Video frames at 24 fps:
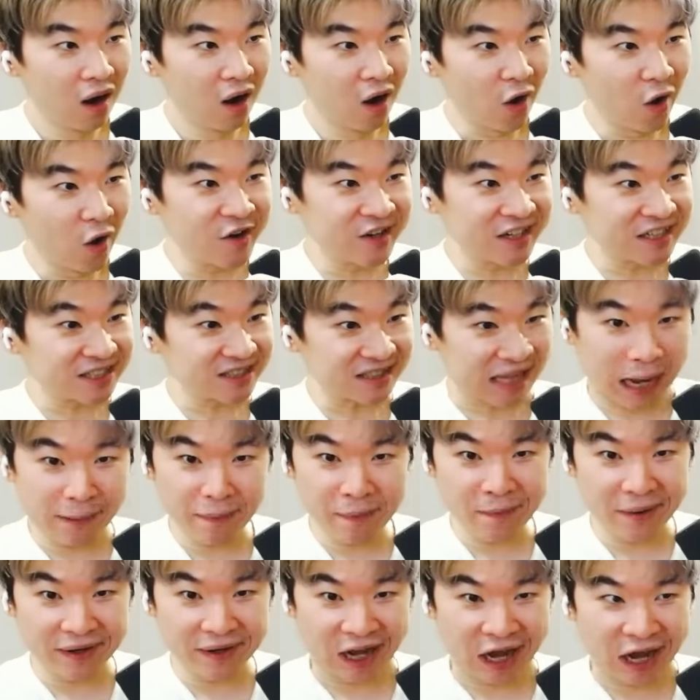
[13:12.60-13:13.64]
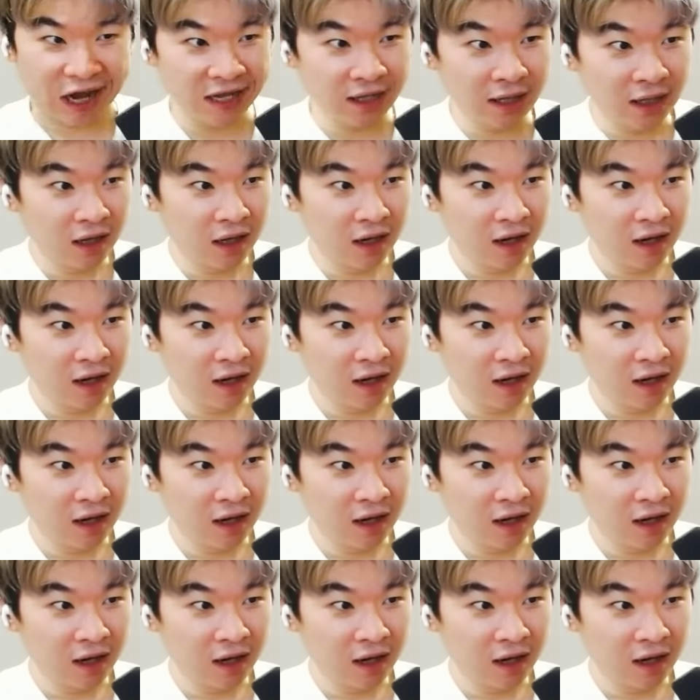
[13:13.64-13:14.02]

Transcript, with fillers: Are you gonna stab him again?